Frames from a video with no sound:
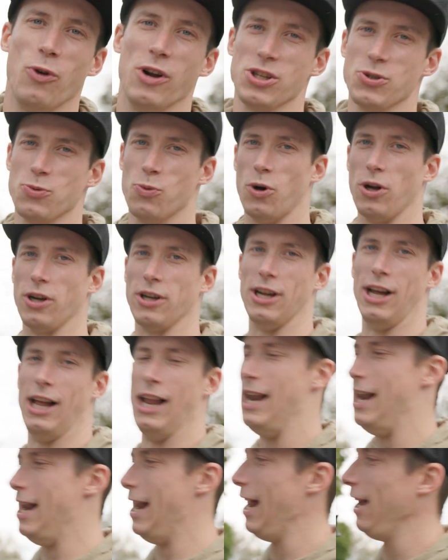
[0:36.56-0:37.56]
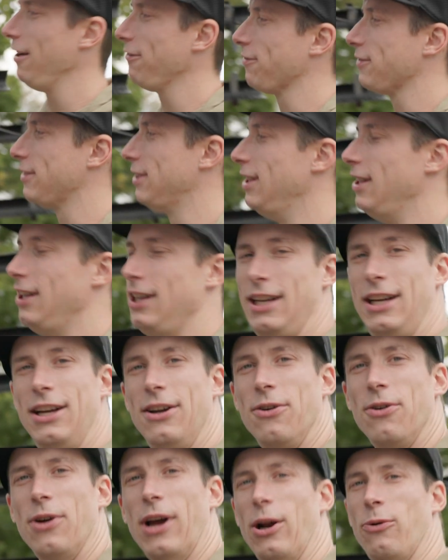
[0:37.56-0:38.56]
fresh water left
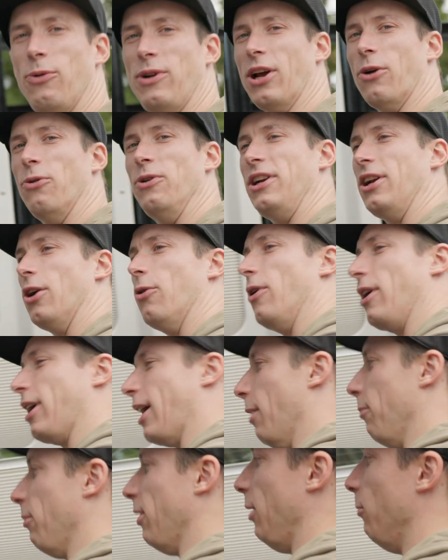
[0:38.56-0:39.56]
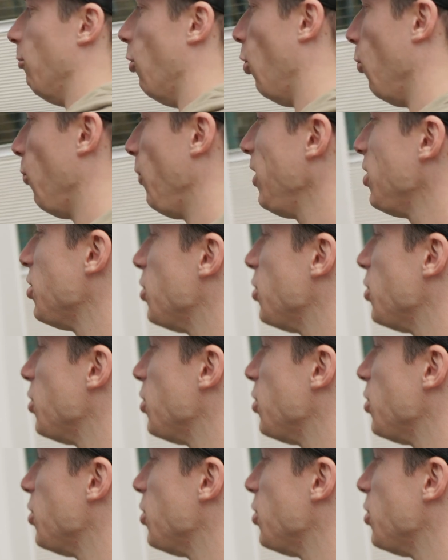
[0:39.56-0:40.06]
and we don't need our camp anymore, we